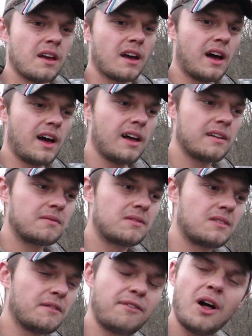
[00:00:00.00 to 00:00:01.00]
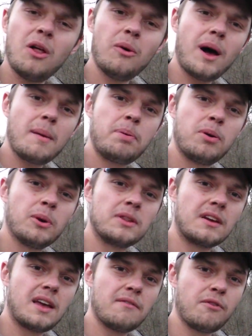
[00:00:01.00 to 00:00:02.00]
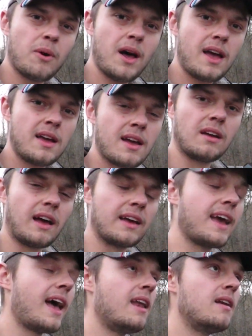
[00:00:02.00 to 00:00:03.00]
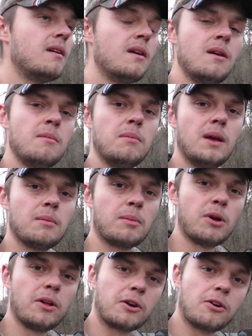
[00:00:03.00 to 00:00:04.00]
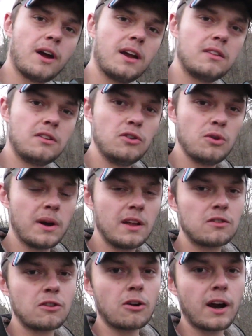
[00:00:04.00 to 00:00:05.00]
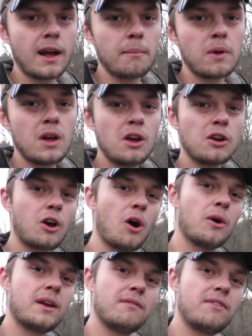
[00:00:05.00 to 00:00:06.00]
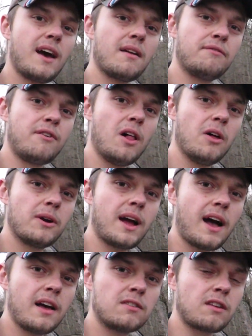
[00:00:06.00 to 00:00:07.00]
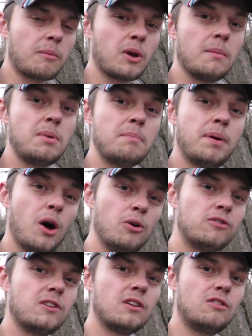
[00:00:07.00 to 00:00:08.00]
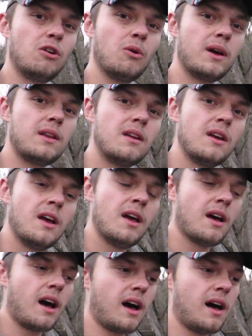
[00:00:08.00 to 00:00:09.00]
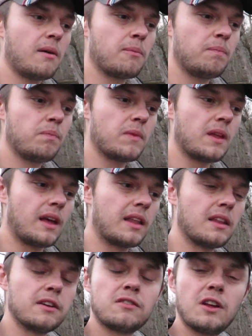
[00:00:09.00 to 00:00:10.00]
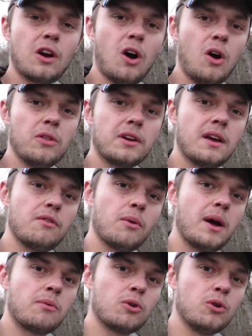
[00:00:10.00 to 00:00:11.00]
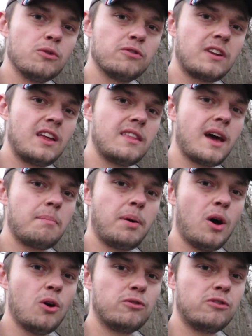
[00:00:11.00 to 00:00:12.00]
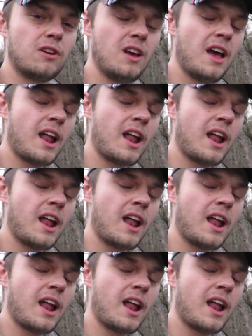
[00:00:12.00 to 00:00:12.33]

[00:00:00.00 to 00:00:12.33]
To follow up with the giveaway, again, me and my brother created the new Instagram. Go give that a follow, guys. I'm gonna be posting to it and listing all the giveaway rules in that post.